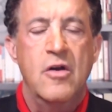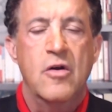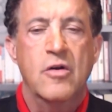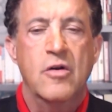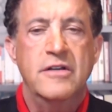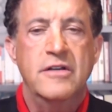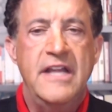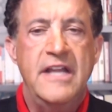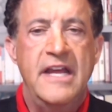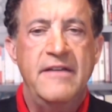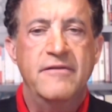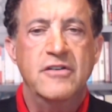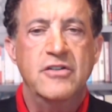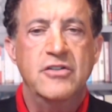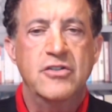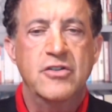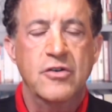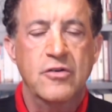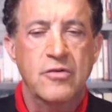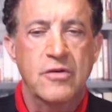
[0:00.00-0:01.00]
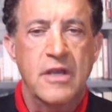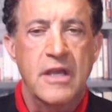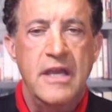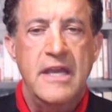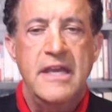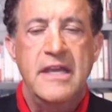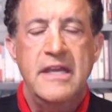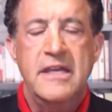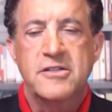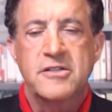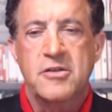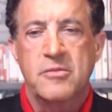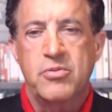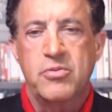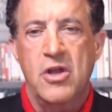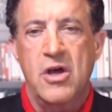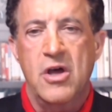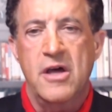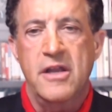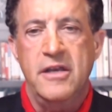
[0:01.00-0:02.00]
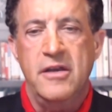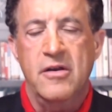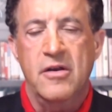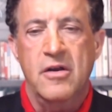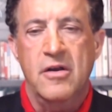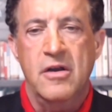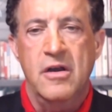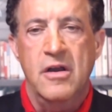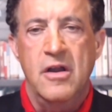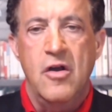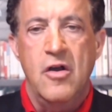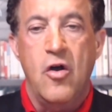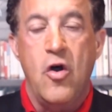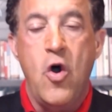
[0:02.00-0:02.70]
or David Duke is applauding her.